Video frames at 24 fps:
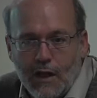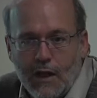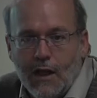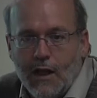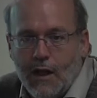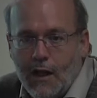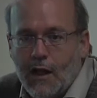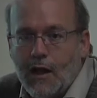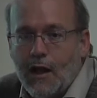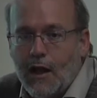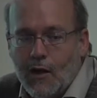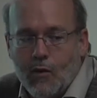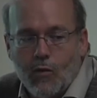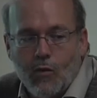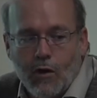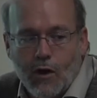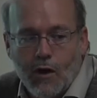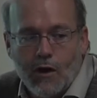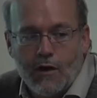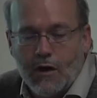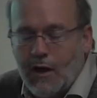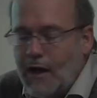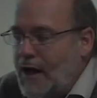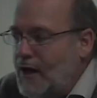it had
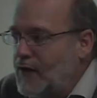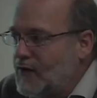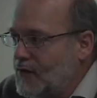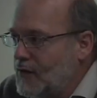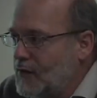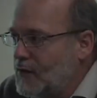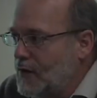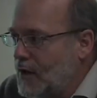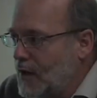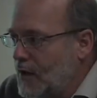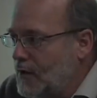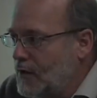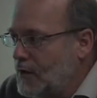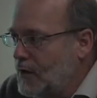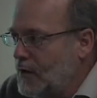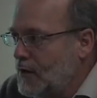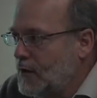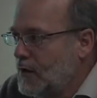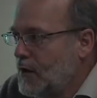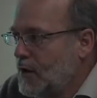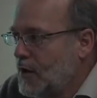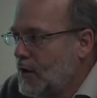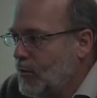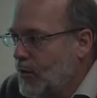worked as intended.
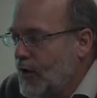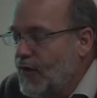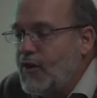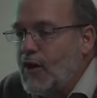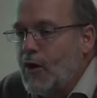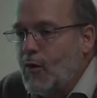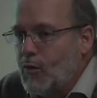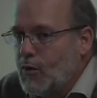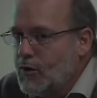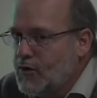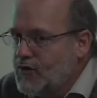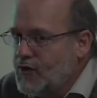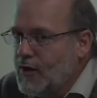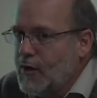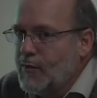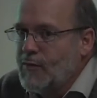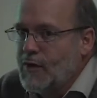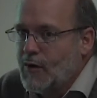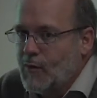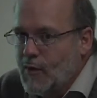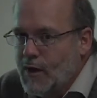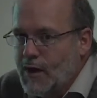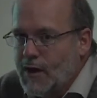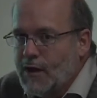But there were some
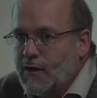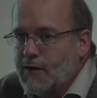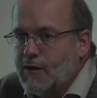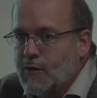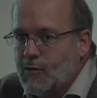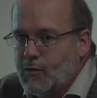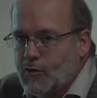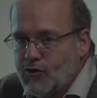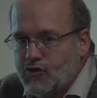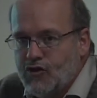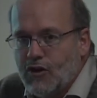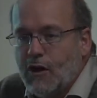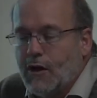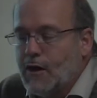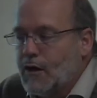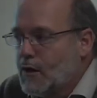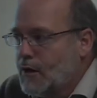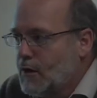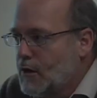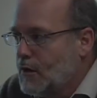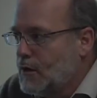that went in that were junk.